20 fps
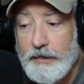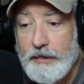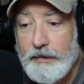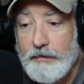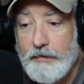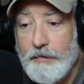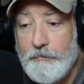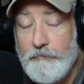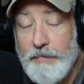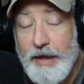
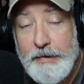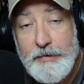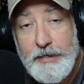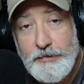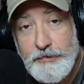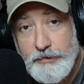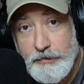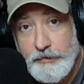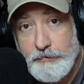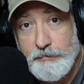and maybe
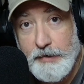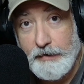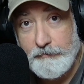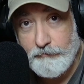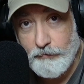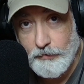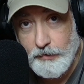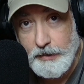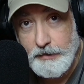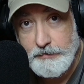it's just my
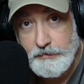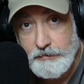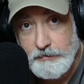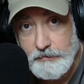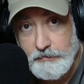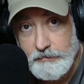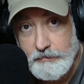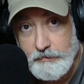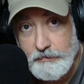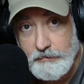voice.
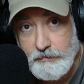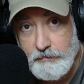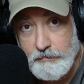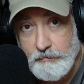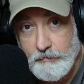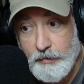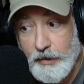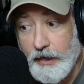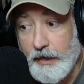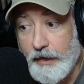
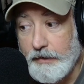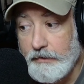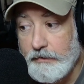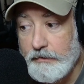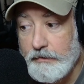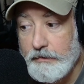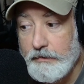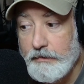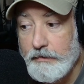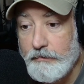But
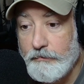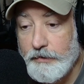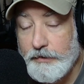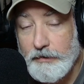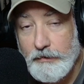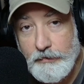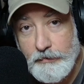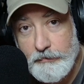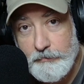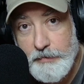with
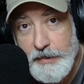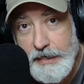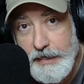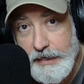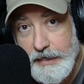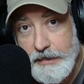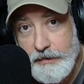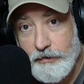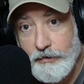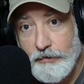a little bit of
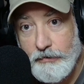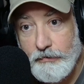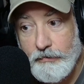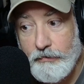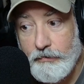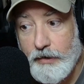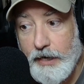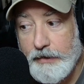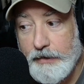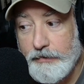
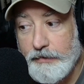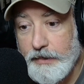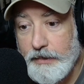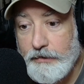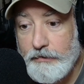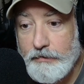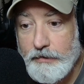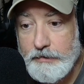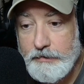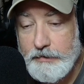EQ, I
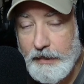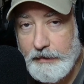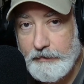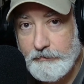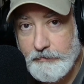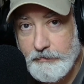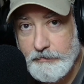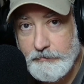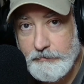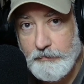think you can
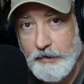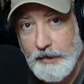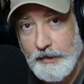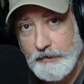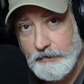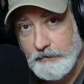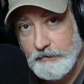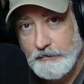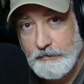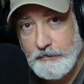tailor this
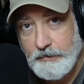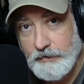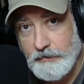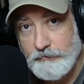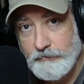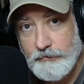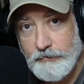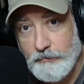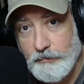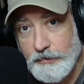mic,
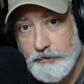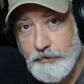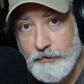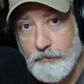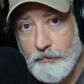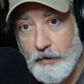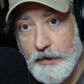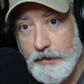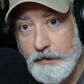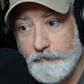to what you
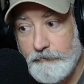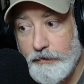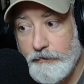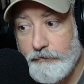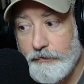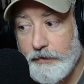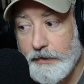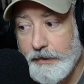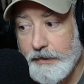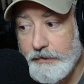want. And if you
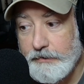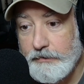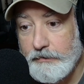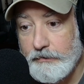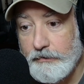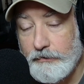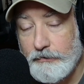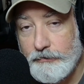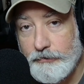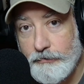feel like it's a
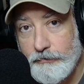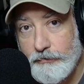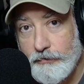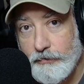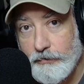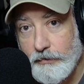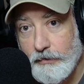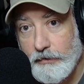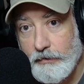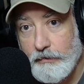little too
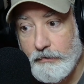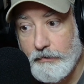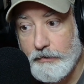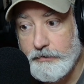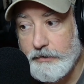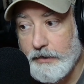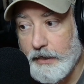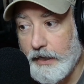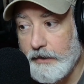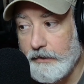dark, or
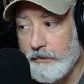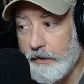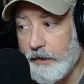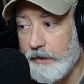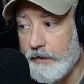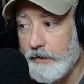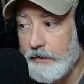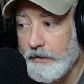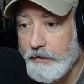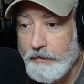it's kind of
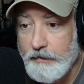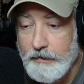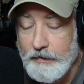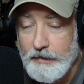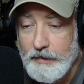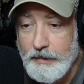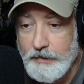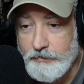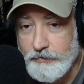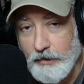like
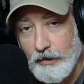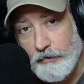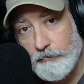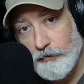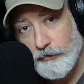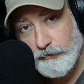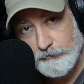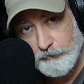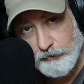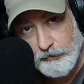it's
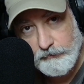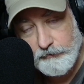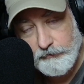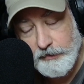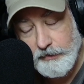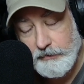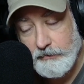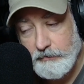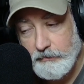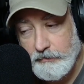almost
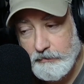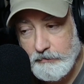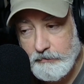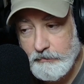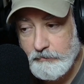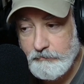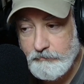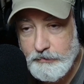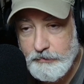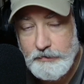perfect,
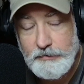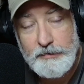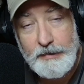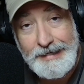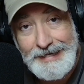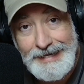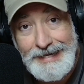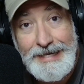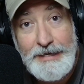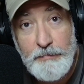just
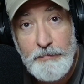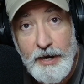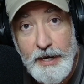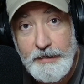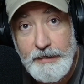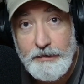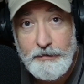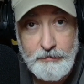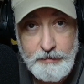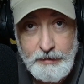like any
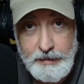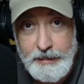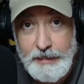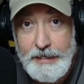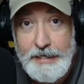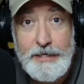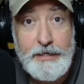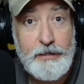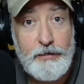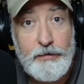mic, you can
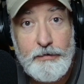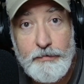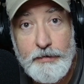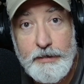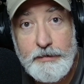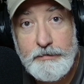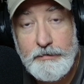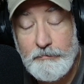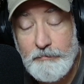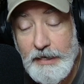EQ
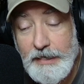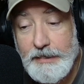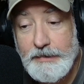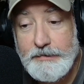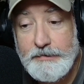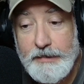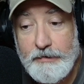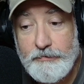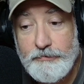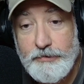it to make it
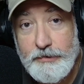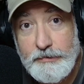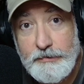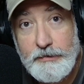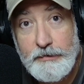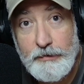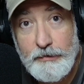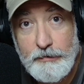sound just a little